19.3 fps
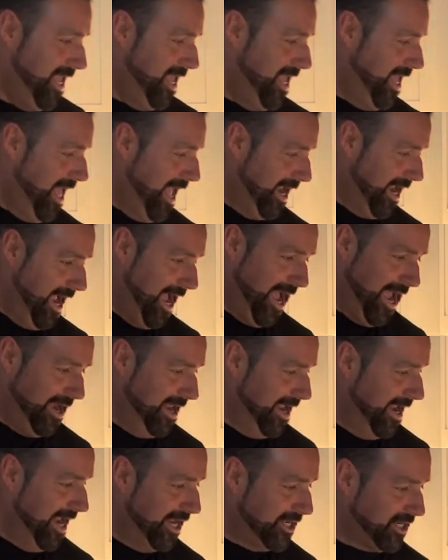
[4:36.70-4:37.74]
I got,
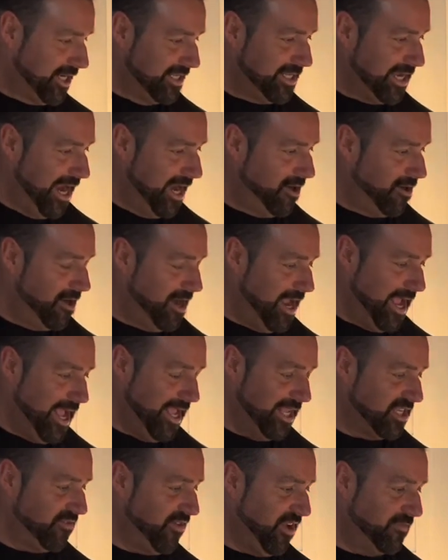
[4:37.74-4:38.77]
each container
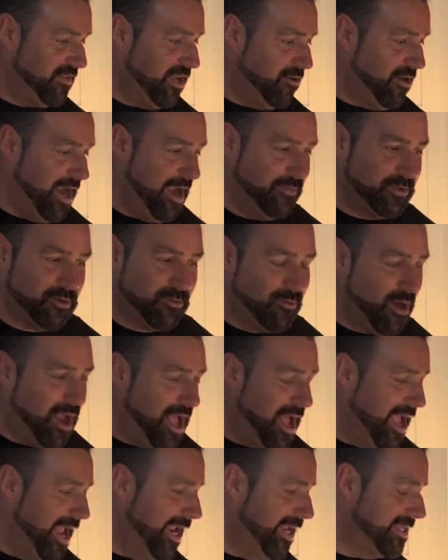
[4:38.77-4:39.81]
has 50 grams of
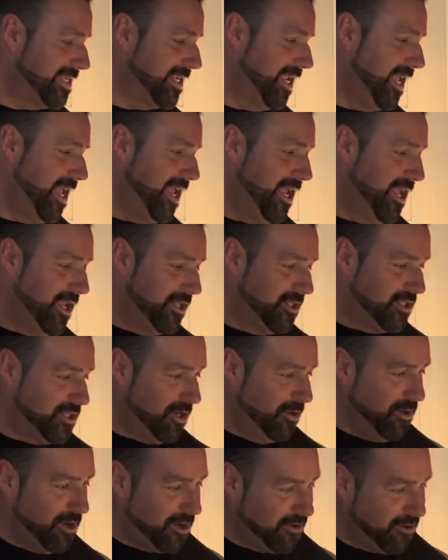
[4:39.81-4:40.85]
rice,
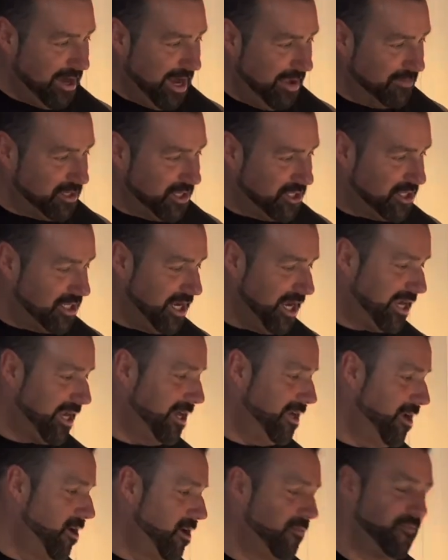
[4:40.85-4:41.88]
200 grams of chicken,
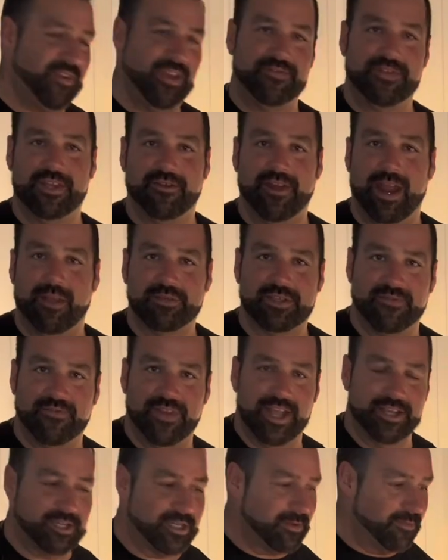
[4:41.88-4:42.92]
150 grams of
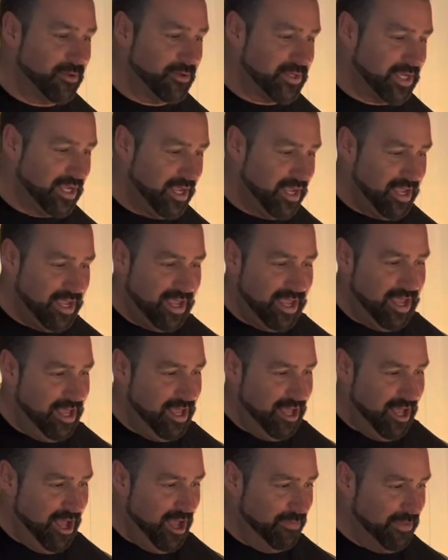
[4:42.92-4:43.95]
vegetables.
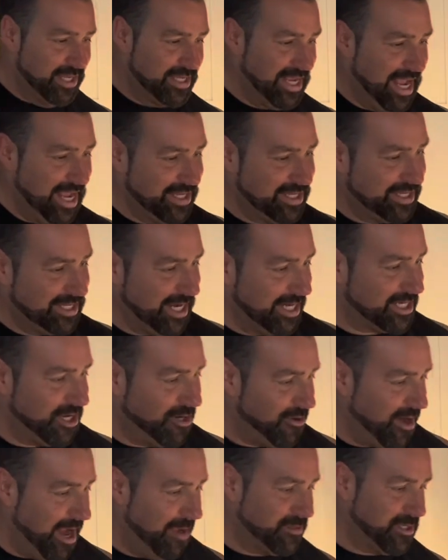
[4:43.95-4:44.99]
This has 60
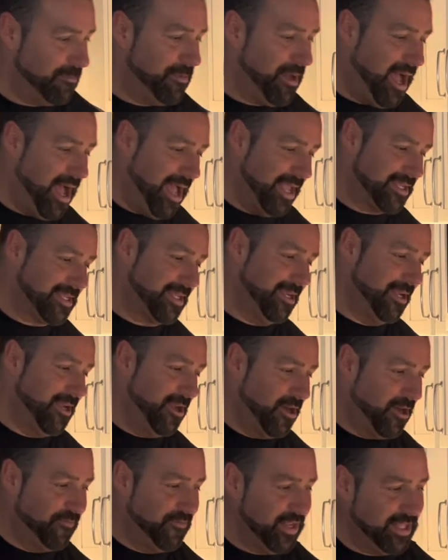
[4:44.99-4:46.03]
grams of pasta,
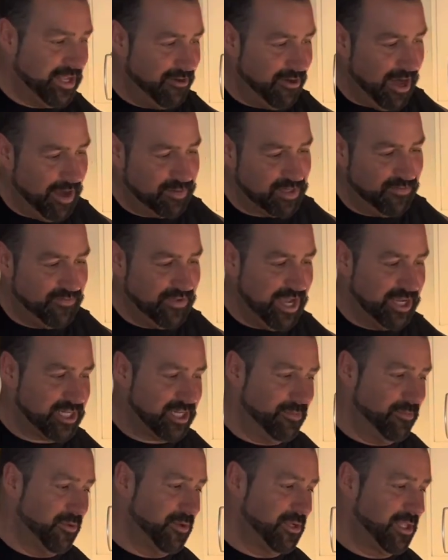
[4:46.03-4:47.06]
150 grams of
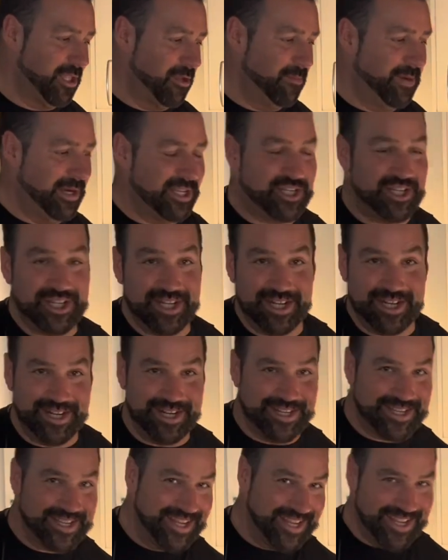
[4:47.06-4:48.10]
vegetables, a little bit of
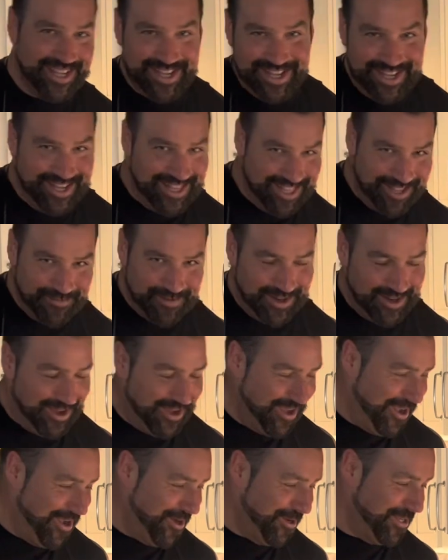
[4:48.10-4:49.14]
cheese, a little bit of
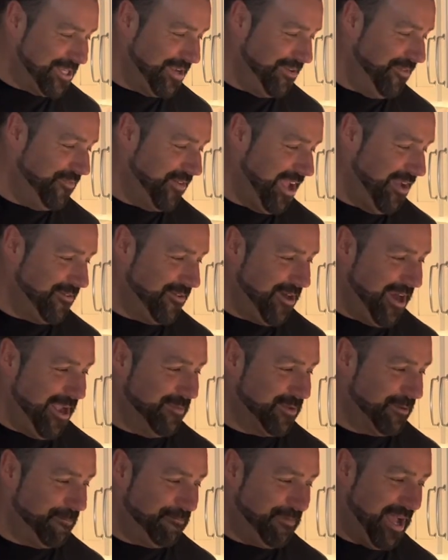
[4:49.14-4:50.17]
175
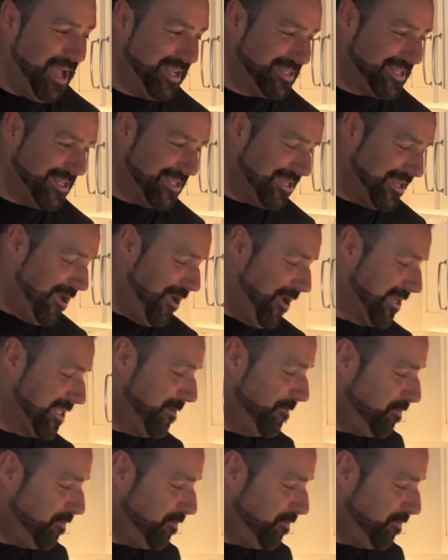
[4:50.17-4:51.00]
grams of pasta sauce.